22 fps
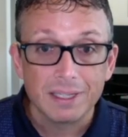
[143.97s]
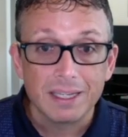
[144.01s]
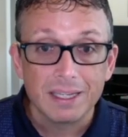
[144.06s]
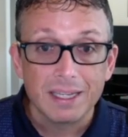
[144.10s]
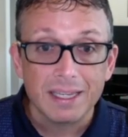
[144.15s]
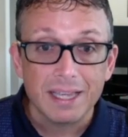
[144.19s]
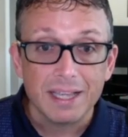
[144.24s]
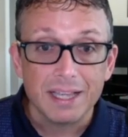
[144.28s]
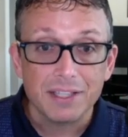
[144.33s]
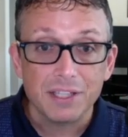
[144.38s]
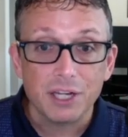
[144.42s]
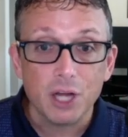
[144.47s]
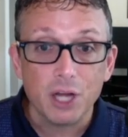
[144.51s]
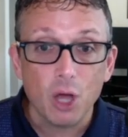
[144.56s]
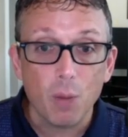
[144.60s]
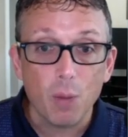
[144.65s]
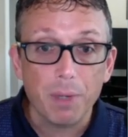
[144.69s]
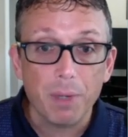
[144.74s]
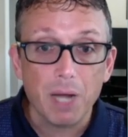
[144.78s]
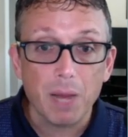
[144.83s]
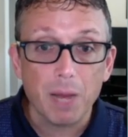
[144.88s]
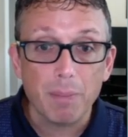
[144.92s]
it's going to
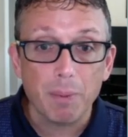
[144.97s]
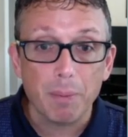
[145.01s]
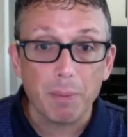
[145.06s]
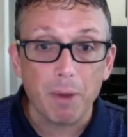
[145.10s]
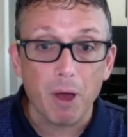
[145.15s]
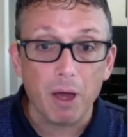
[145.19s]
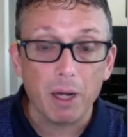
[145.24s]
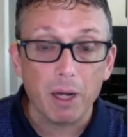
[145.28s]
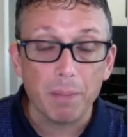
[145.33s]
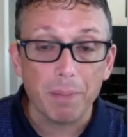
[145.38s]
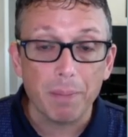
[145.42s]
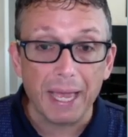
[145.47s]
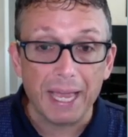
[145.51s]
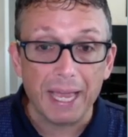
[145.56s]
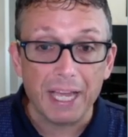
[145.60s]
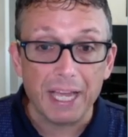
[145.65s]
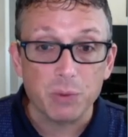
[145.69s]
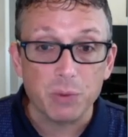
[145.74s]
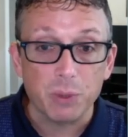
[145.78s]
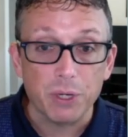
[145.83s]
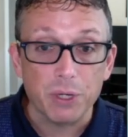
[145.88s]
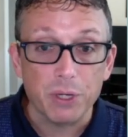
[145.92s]
open up on a
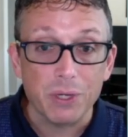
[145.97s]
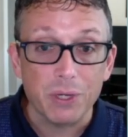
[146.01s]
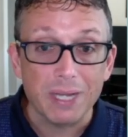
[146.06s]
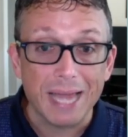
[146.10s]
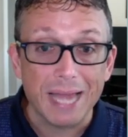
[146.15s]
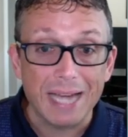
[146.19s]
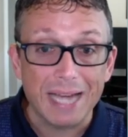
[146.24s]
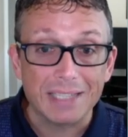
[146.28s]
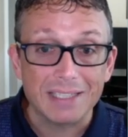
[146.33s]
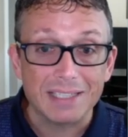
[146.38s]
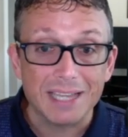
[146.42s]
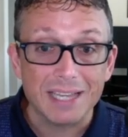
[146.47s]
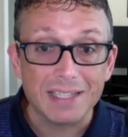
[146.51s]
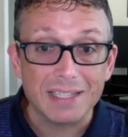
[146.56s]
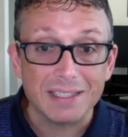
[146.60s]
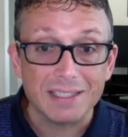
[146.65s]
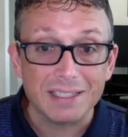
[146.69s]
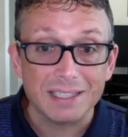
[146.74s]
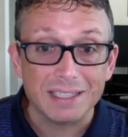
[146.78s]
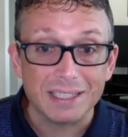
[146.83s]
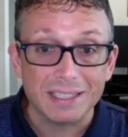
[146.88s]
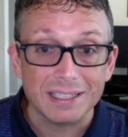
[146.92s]
page where you can
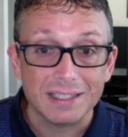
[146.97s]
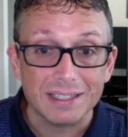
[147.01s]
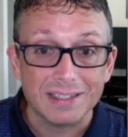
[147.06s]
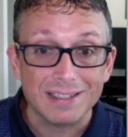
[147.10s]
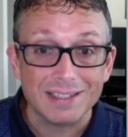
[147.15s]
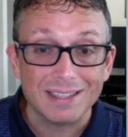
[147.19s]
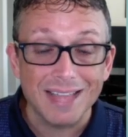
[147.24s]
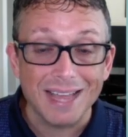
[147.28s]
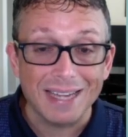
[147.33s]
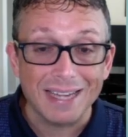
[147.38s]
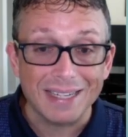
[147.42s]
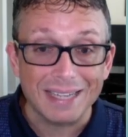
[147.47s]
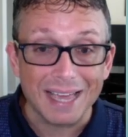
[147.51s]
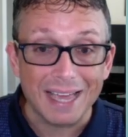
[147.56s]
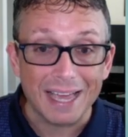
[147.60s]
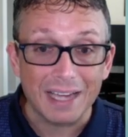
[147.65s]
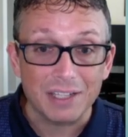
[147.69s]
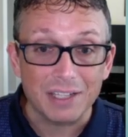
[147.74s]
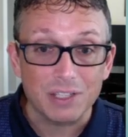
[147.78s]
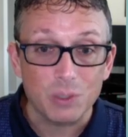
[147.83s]
access the slide deck.